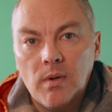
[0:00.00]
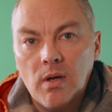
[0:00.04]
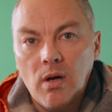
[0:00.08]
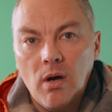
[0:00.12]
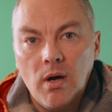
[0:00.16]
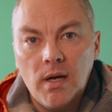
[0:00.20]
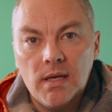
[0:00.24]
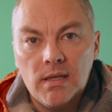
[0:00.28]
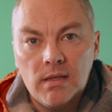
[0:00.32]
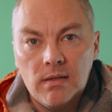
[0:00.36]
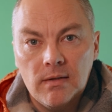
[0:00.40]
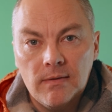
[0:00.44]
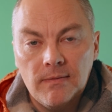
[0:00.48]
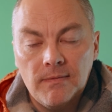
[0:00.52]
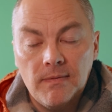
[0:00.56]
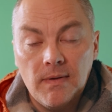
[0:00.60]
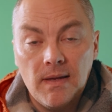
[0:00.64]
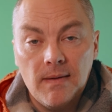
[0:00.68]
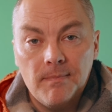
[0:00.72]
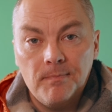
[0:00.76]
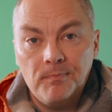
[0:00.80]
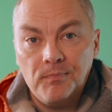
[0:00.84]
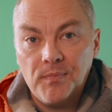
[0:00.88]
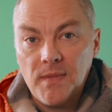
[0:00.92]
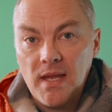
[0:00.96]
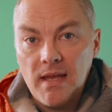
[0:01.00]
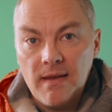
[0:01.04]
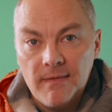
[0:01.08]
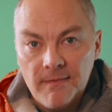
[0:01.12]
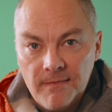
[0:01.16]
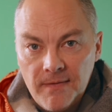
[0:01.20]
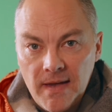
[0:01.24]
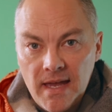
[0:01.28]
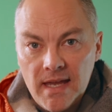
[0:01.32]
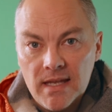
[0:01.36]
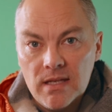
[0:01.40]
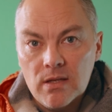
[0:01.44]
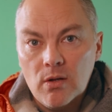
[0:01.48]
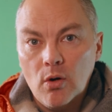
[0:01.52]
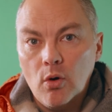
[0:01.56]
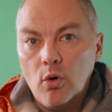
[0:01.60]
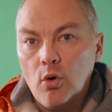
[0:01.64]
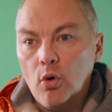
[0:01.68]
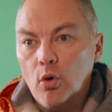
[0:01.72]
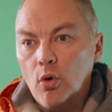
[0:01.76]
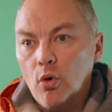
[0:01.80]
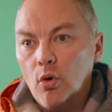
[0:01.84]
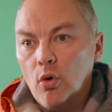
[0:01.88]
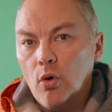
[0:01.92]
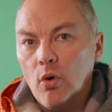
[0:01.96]
kind of event
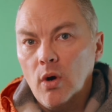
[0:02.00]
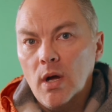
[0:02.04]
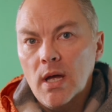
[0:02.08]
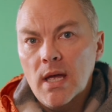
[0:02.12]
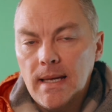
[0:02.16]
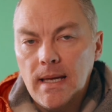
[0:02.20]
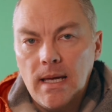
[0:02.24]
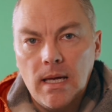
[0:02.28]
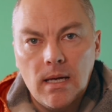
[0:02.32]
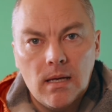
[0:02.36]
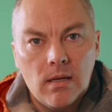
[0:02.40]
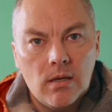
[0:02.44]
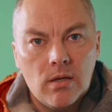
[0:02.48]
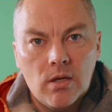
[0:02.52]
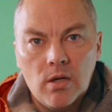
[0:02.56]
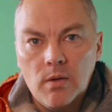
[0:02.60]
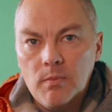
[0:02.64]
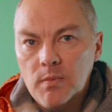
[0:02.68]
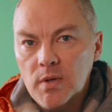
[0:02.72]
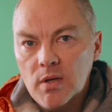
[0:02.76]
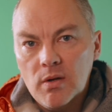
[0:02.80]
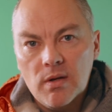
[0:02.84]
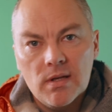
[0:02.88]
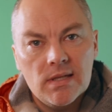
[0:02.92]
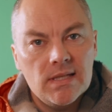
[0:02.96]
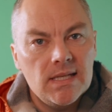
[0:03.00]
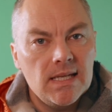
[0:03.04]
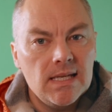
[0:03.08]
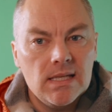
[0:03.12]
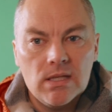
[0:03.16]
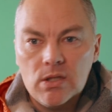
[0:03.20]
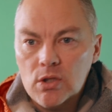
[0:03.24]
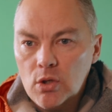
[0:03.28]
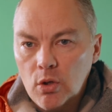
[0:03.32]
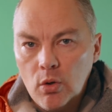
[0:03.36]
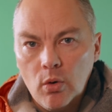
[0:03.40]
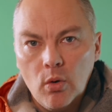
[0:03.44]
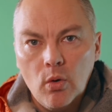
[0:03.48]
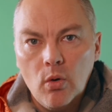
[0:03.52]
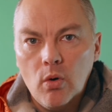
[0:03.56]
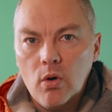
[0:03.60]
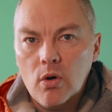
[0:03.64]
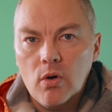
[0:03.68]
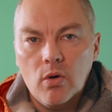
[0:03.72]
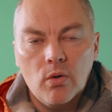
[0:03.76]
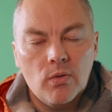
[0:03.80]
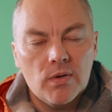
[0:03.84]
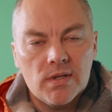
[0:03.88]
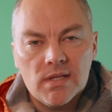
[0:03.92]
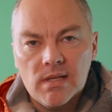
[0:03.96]
or a community
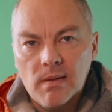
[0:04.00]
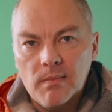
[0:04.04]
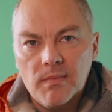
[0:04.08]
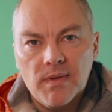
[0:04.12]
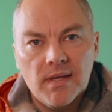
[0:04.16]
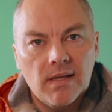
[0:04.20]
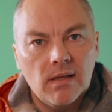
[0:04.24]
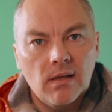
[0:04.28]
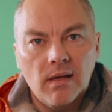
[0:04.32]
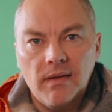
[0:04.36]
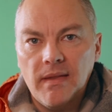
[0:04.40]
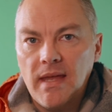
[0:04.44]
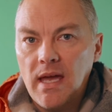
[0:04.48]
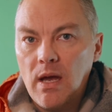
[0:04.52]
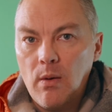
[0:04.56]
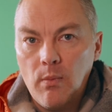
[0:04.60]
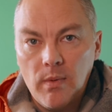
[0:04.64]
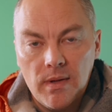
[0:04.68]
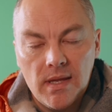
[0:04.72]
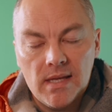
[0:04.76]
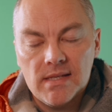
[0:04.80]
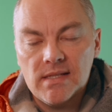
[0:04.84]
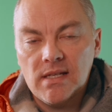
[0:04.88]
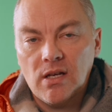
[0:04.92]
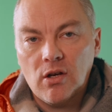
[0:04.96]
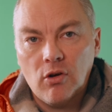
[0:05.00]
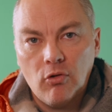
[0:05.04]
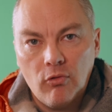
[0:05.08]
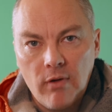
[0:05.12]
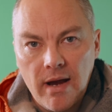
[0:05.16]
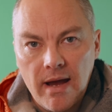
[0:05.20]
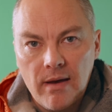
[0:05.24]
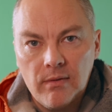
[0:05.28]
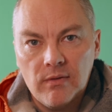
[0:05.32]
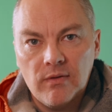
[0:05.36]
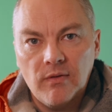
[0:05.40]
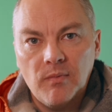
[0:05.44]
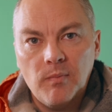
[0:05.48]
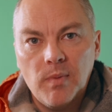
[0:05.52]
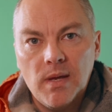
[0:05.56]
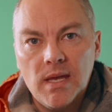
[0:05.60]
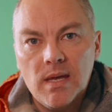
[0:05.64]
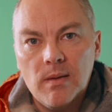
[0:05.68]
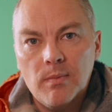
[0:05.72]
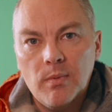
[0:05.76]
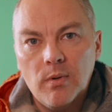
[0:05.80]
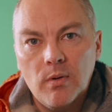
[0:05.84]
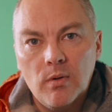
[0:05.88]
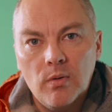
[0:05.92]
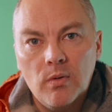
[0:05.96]
talk or something like that where there's a crowd of
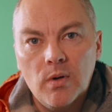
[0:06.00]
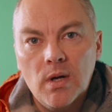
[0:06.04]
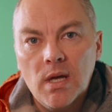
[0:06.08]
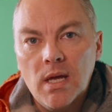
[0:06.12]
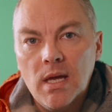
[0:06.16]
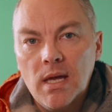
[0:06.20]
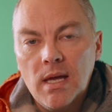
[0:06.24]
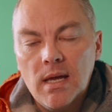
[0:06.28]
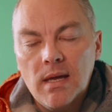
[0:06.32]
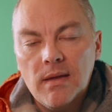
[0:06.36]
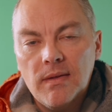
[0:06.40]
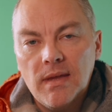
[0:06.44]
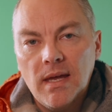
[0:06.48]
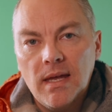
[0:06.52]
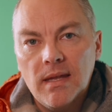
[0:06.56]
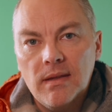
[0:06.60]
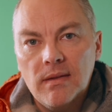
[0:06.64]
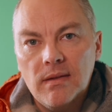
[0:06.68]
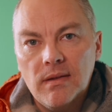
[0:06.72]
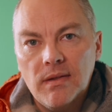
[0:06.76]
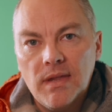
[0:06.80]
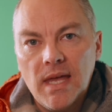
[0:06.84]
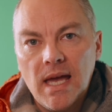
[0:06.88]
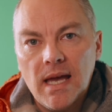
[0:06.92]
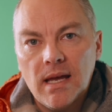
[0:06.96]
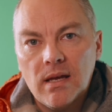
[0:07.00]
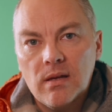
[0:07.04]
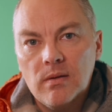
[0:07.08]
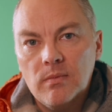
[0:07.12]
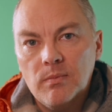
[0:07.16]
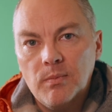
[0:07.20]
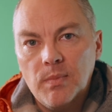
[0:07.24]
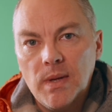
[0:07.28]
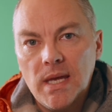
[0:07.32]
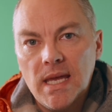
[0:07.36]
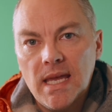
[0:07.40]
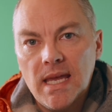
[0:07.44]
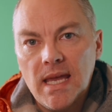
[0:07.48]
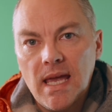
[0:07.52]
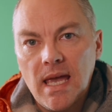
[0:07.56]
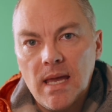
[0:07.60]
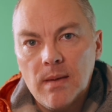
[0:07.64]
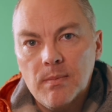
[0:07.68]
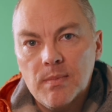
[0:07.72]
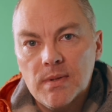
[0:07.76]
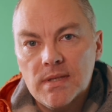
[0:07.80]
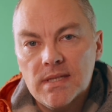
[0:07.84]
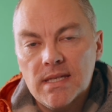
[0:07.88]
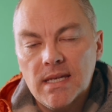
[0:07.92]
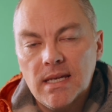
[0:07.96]
people, then that can be a
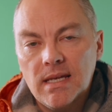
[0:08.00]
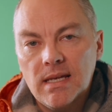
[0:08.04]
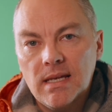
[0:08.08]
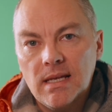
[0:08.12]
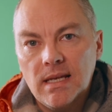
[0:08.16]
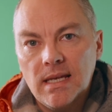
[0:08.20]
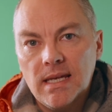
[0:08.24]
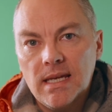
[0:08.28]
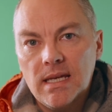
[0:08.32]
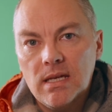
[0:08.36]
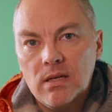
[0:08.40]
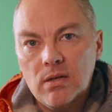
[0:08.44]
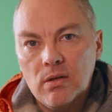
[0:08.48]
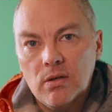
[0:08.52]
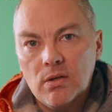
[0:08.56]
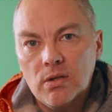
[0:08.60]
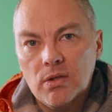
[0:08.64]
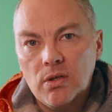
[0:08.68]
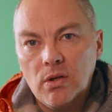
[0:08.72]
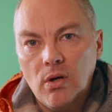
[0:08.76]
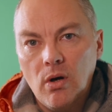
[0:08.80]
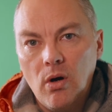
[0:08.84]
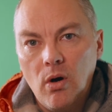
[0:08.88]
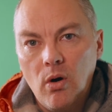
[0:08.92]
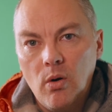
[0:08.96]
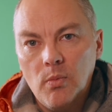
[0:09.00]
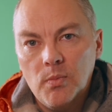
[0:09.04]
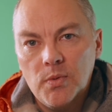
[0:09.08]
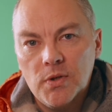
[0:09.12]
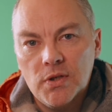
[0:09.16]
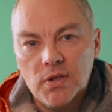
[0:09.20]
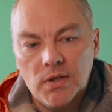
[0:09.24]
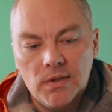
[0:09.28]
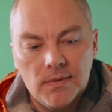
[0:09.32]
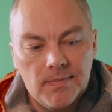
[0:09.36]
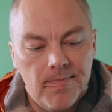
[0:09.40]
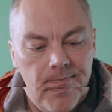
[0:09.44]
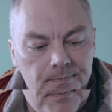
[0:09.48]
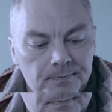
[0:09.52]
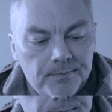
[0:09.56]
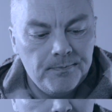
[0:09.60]
particularly good option.